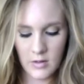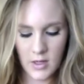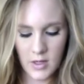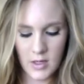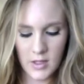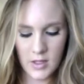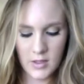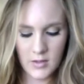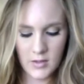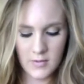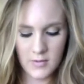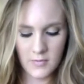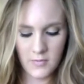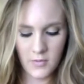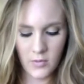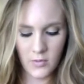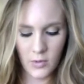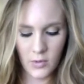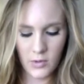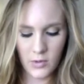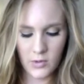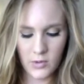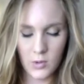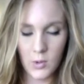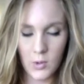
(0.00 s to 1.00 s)
and it's for
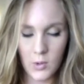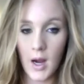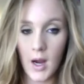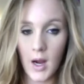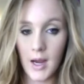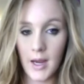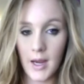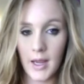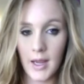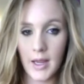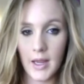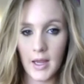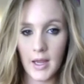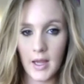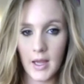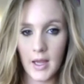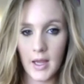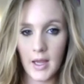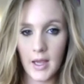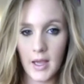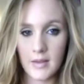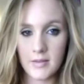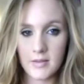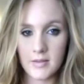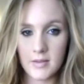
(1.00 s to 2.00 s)
dry
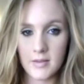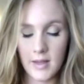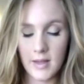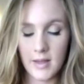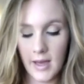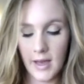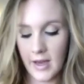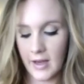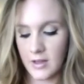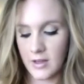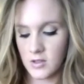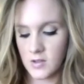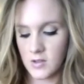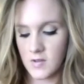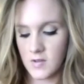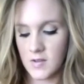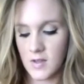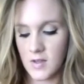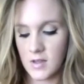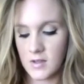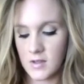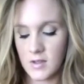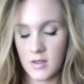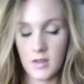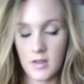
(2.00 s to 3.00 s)
/
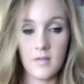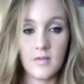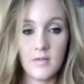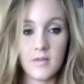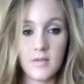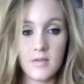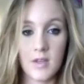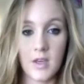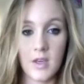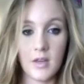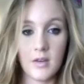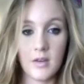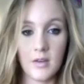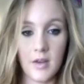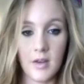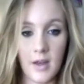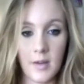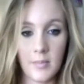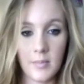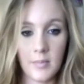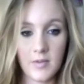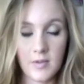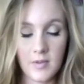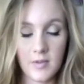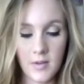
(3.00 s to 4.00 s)
sensitive skin
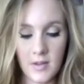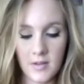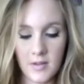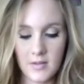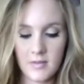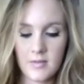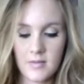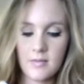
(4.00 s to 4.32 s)
types. It